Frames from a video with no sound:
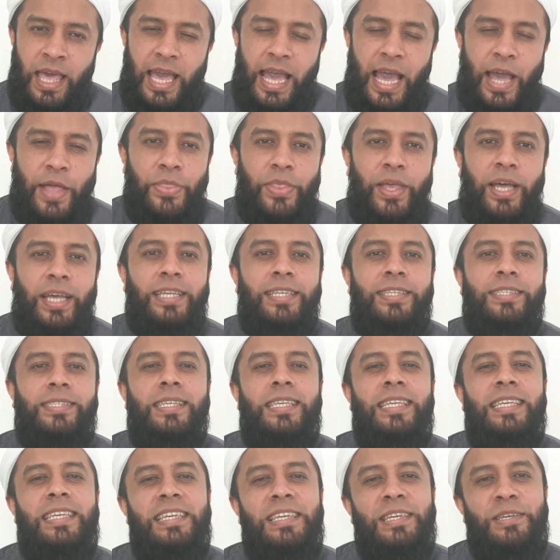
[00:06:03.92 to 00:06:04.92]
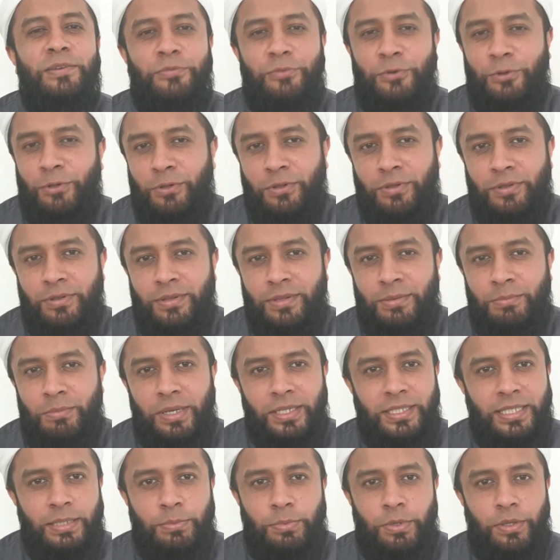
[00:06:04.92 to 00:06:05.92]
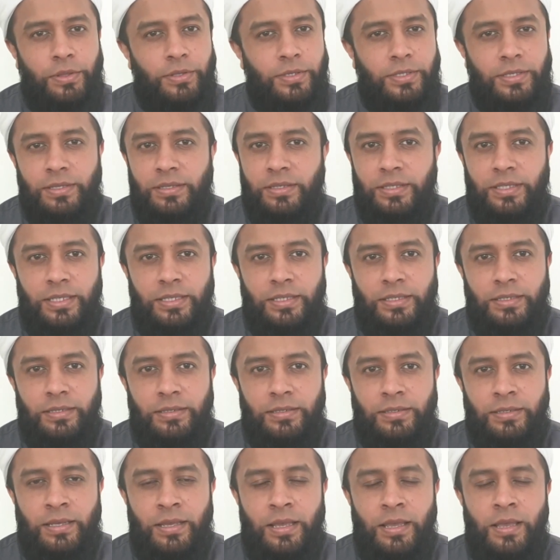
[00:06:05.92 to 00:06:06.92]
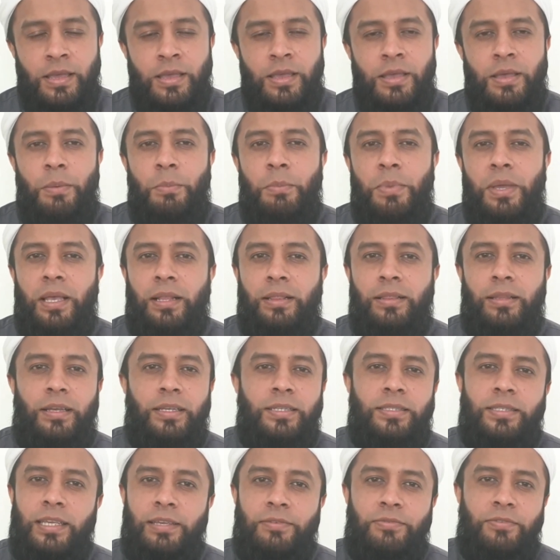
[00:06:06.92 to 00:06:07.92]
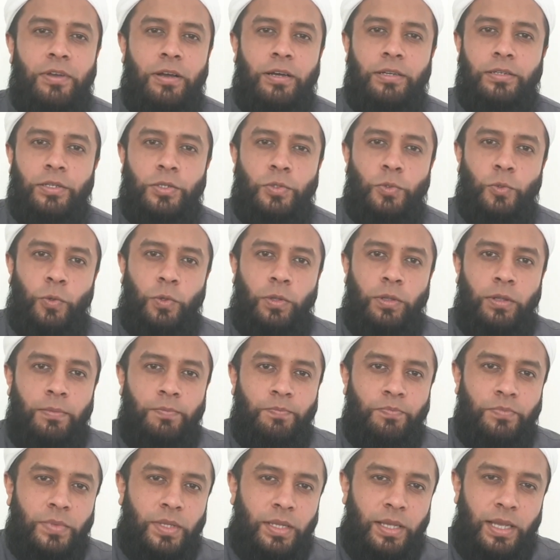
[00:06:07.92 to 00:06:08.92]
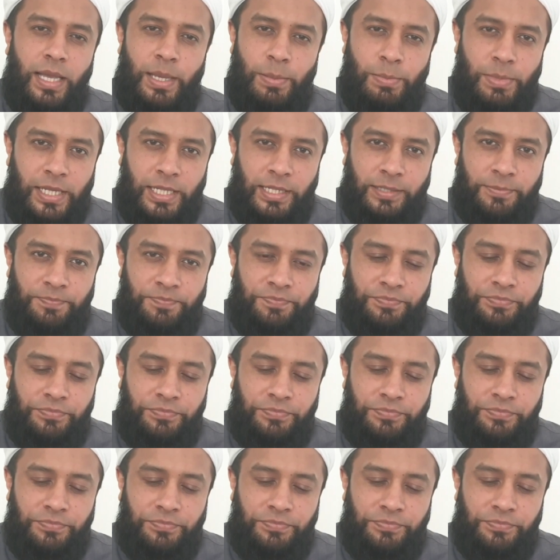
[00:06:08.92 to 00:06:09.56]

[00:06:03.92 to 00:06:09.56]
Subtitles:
and that is evil, my dear brothers and sisters. May Allah safeguard us all. Ameen.